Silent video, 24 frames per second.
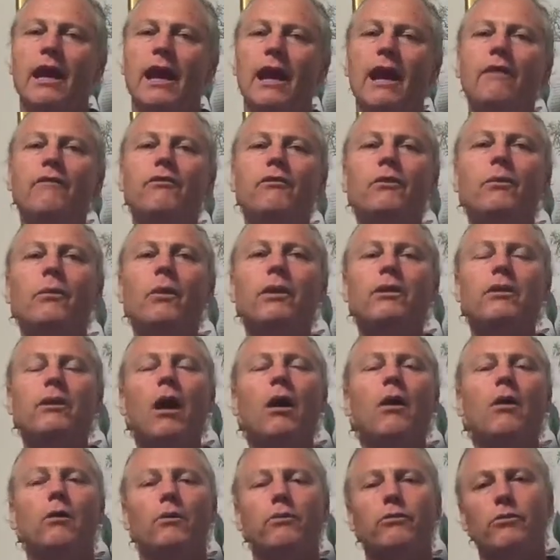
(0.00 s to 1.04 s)
Everyone
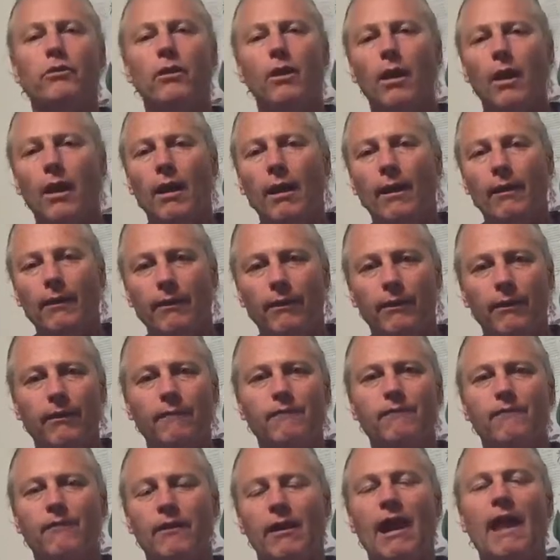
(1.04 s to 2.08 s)
knows
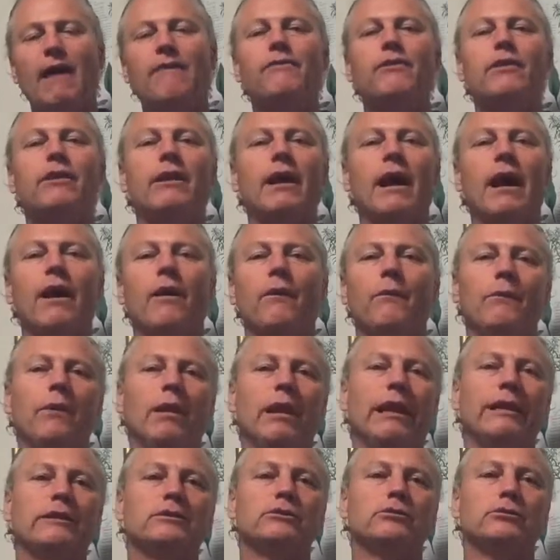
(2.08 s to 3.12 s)
lavender
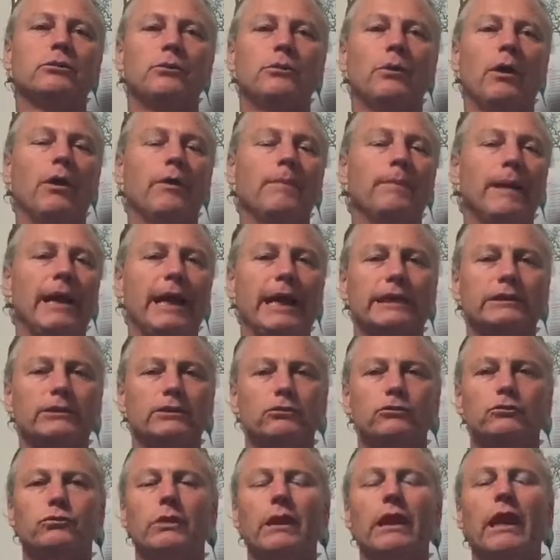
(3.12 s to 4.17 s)
relates to romance,
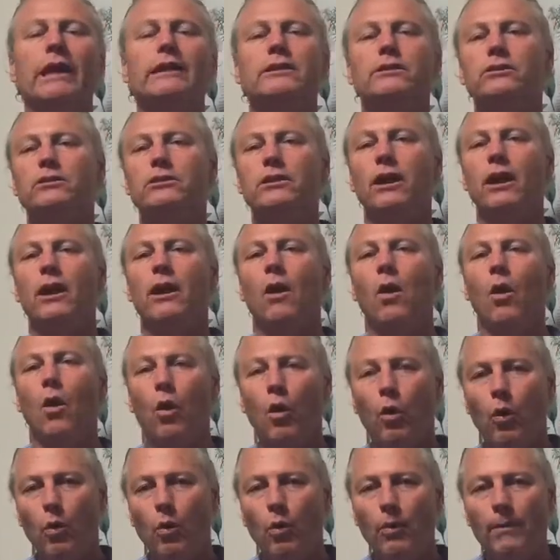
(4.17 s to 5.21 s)
it relates to
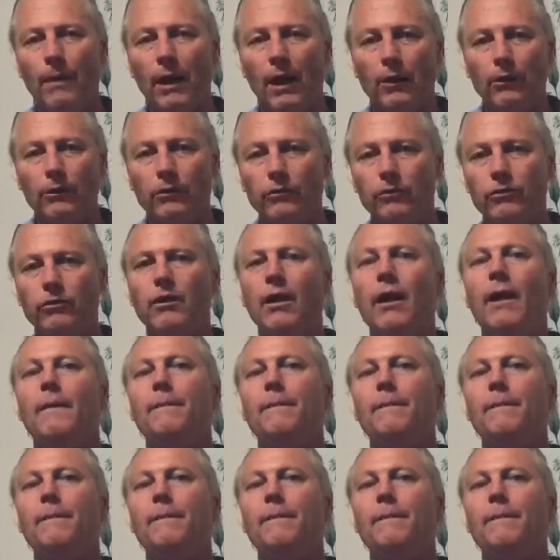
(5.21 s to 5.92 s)
hormones,